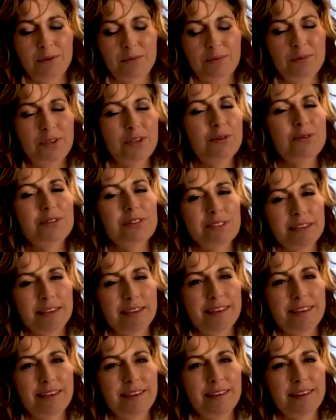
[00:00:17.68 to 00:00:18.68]

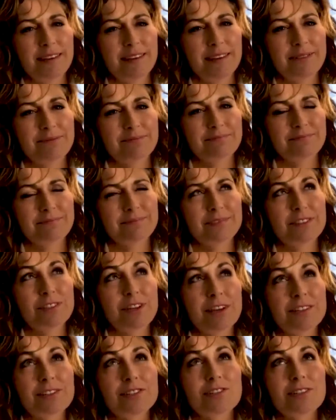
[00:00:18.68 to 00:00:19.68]
Music
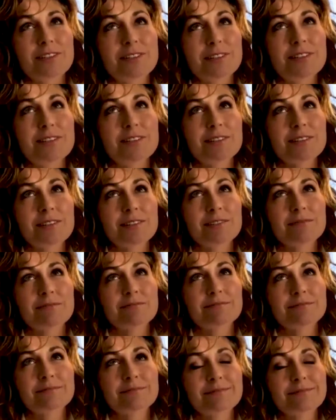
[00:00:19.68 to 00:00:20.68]
touches
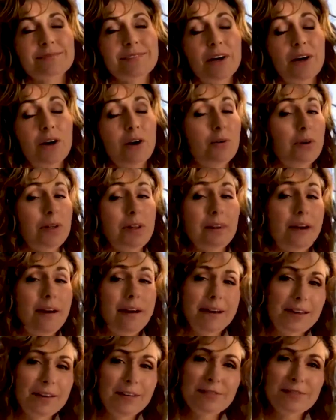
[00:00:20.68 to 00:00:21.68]
our
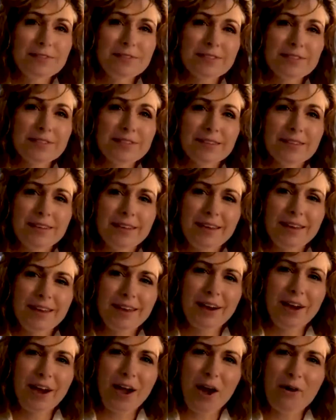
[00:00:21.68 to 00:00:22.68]
lives,
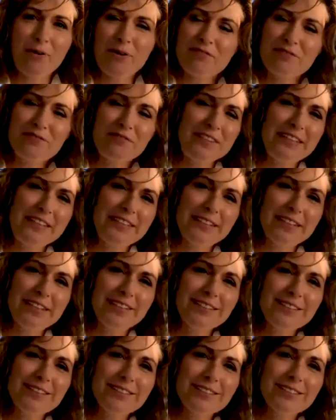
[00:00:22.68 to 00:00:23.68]
our
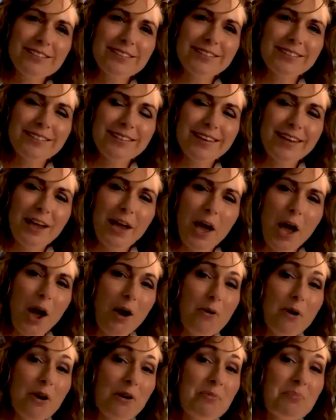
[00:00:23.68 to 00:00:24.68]
feelings,
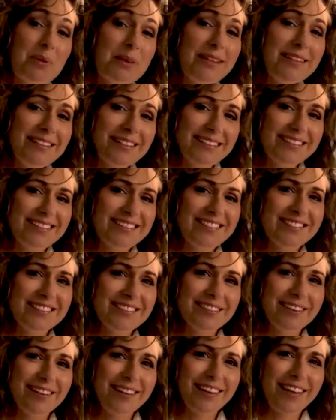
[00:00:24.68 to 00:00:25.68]
our
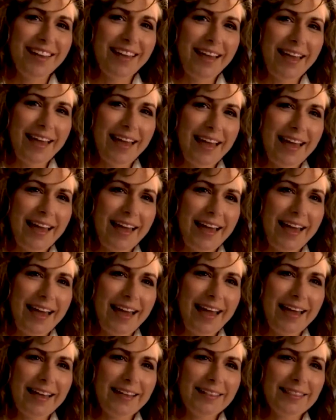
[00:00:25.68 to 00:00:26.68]
opinions.
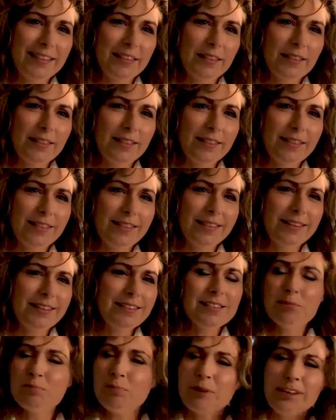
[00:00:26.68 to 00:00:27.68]
And
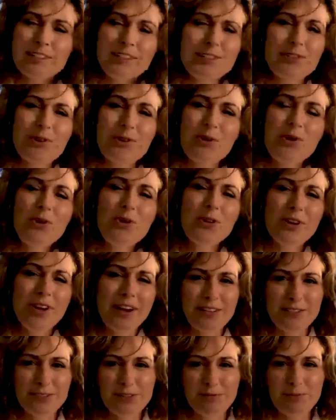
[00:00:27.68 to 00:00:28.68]
this applies to all
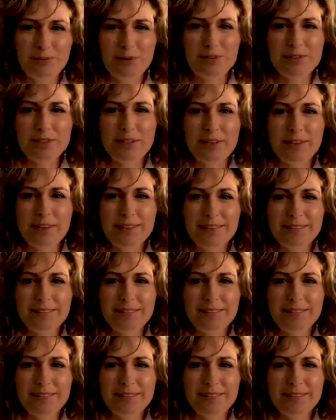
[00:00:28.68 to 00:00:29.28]
kinds of music: